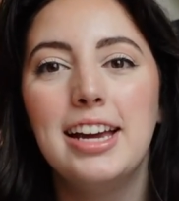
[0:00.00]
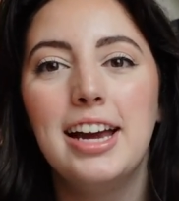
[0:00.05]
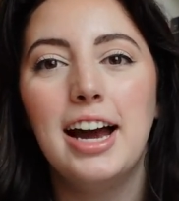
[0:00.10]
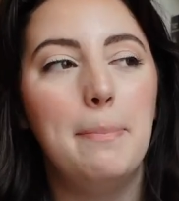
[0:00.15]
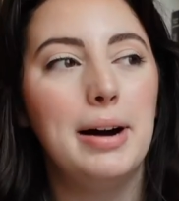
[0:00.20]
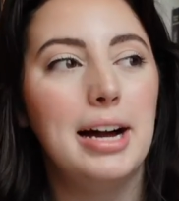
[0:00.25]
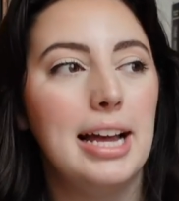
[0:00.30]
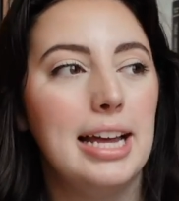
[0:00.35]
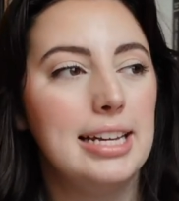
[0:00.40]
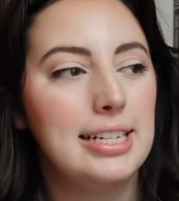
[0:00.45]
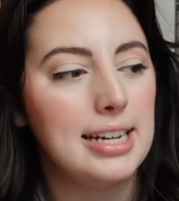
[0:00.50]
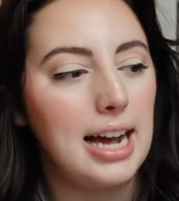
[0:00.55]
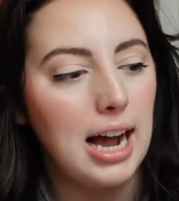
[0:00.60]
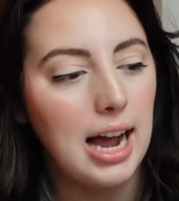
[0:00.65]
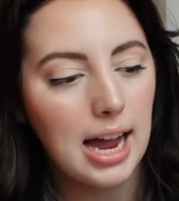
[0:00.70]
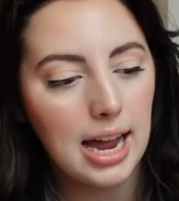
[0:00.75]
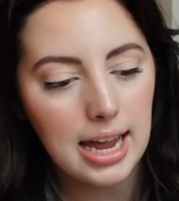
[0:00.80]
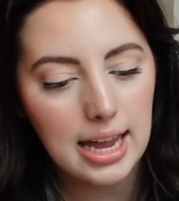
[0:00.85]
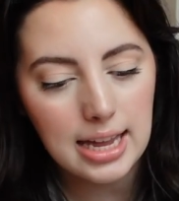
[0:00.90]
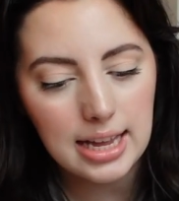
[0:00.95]
But
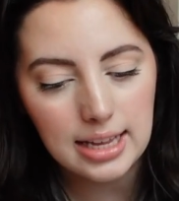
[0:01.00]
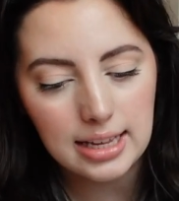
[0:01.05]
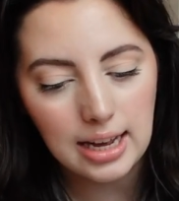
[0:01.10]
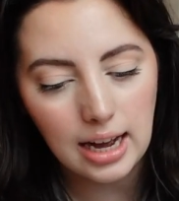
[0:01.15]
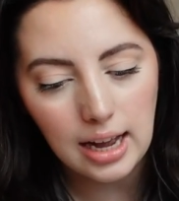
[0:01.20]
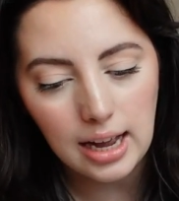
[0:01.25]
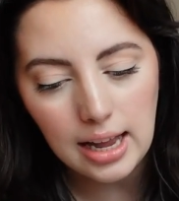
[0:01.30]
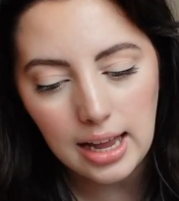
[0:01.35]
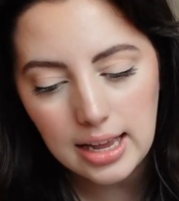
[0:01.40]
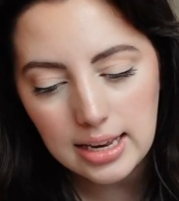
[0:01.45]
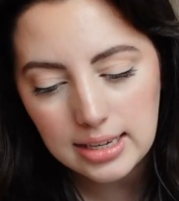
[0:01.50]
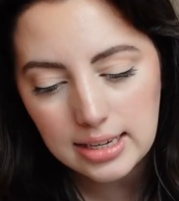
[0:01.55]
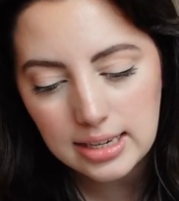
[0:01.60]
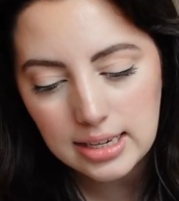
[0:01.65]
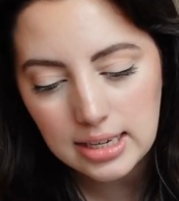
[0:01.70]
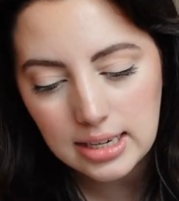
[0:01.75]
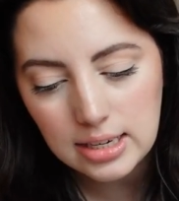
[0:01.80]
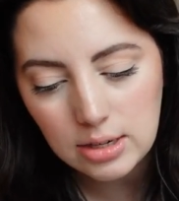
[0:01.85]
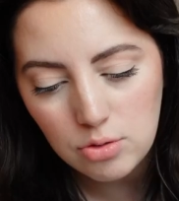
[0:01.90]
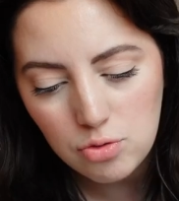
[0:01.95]
I
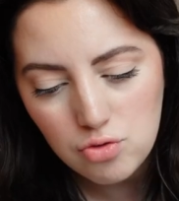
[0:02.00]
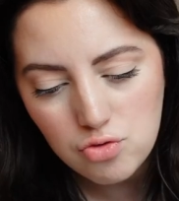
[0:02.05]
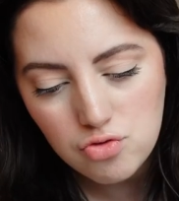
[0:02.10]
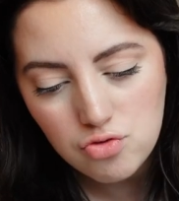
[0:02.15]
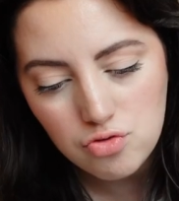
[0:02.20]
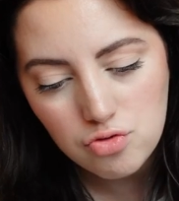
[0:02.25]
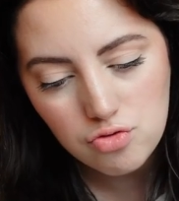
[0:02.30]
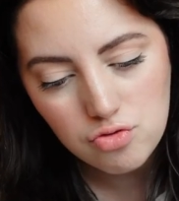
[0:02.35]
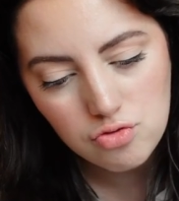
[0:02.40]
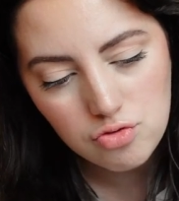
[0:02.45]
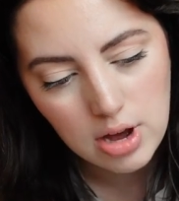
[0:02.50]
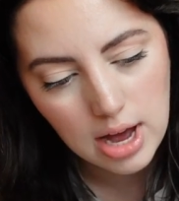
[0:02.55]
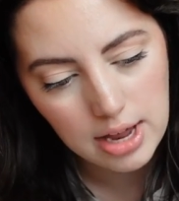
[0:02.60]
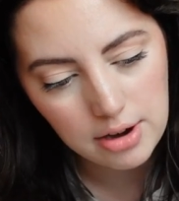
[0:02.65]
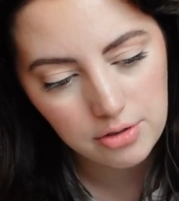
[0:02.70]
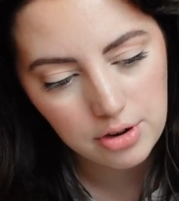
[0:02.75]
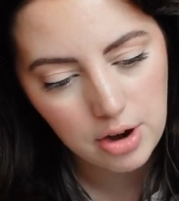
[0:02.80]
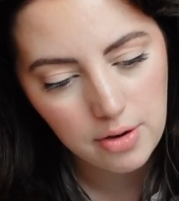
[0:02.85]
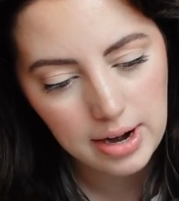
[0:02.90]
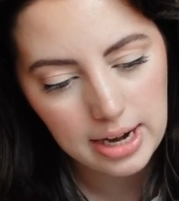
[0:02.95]
got, I
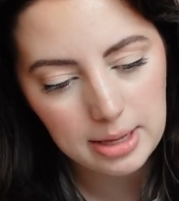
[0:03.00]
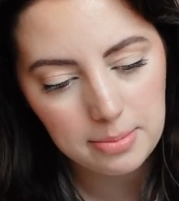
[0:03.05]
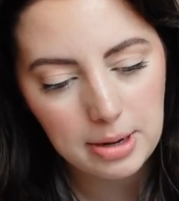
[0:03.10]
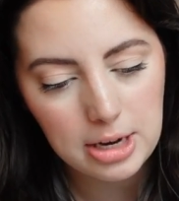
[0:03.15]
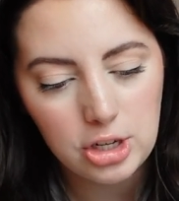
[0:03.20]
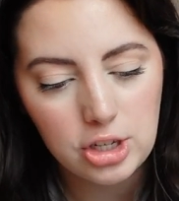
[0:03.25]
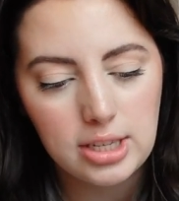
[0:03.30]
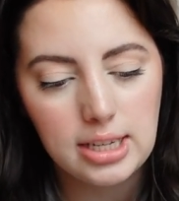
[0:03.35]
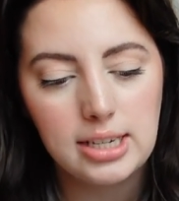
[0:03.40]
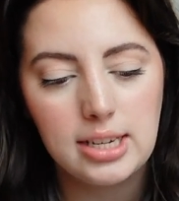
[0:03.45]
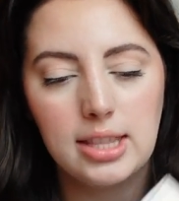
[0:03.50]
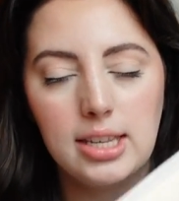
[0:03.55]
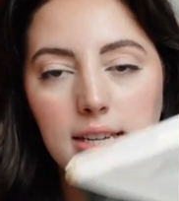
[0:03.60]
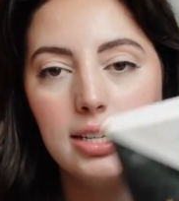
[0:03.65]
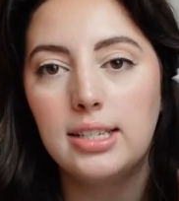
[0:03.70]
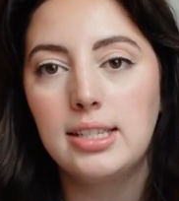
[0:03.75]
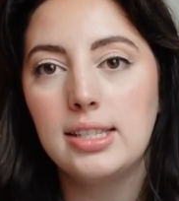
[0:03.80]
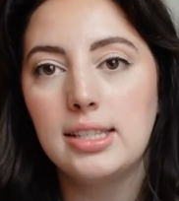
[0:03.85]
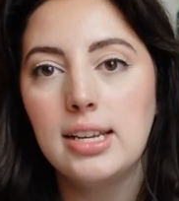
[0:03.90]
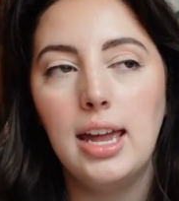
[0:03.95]
don't know, 80 pages into
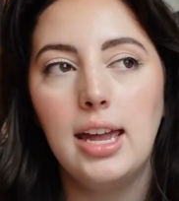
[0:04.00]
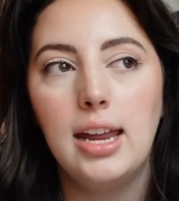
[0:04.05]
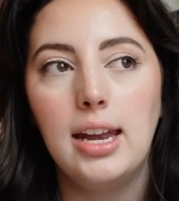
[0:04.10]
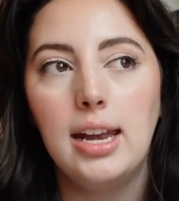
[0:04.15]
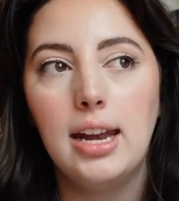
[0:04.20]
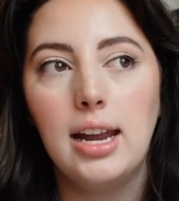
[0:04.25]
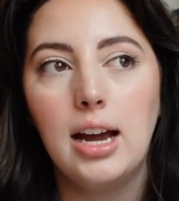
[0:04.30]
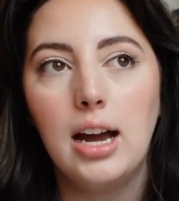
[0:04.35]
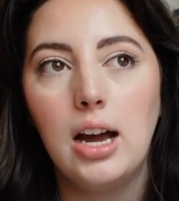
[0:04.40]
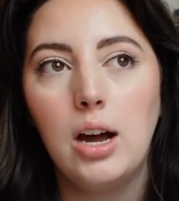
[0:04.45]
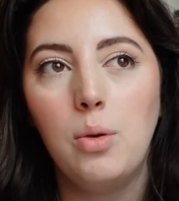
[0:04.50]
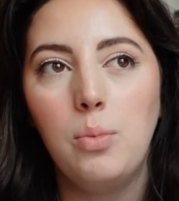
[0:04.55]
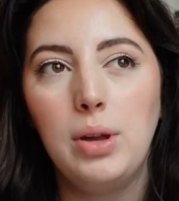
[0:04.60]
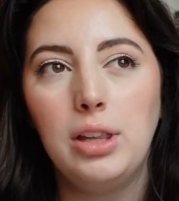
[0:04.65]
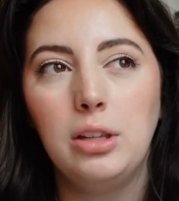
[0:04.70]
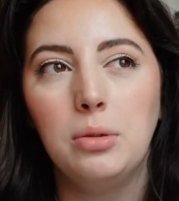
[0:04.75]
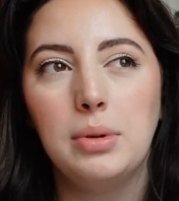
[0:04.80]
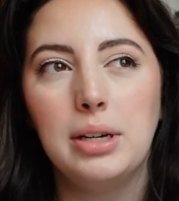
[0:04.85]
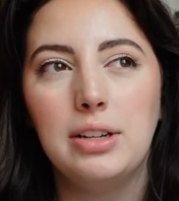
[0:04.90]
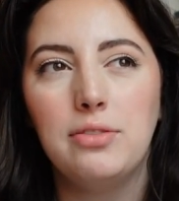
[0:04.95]
this in a
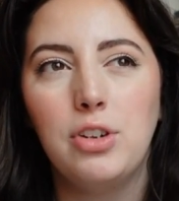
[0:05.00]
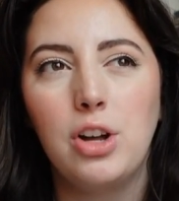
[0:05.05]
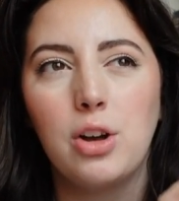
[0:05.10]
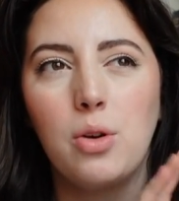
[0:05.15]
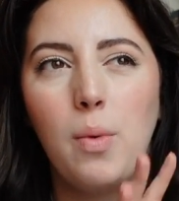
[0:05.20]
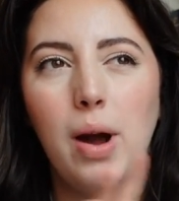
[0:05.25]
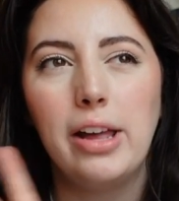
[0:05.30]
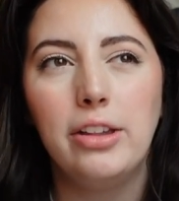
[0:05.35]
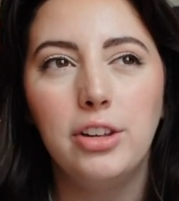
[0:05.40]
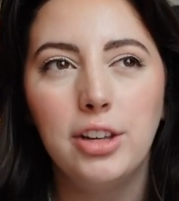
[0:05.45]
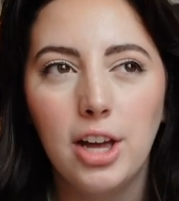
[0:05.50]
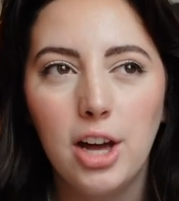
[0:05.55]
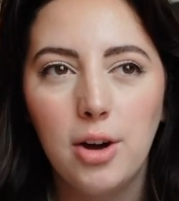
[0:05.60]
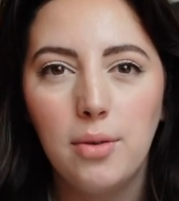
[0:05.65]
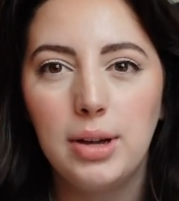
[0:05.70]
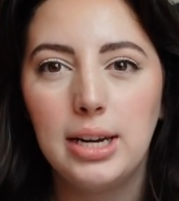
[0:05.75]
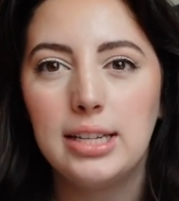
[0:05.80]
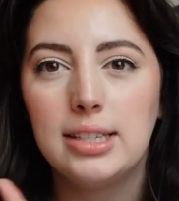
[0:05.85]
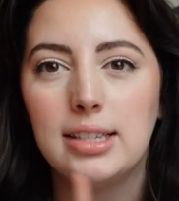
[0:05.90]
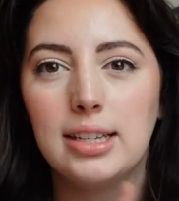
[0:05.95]
weekly reading vlog a while
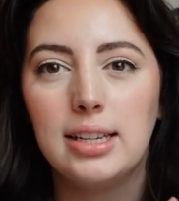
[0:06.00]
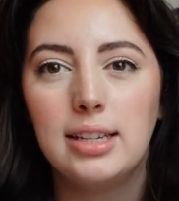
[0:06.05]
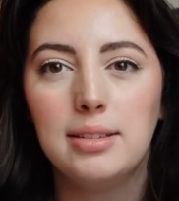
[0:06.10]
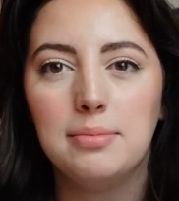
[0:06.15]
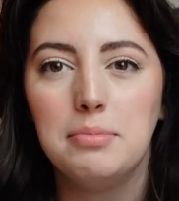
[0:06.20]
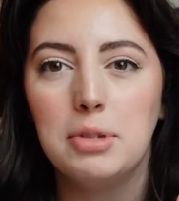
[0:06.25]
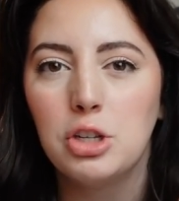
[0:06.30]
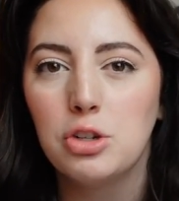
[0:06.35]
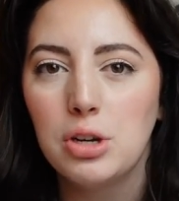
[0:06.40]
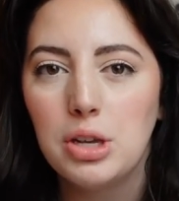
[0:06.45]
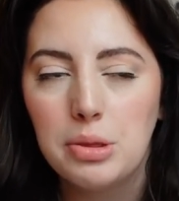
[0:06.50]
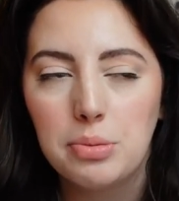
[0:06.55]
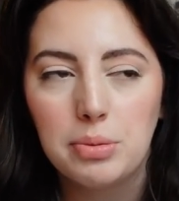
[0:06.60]
ago. And it's a mystery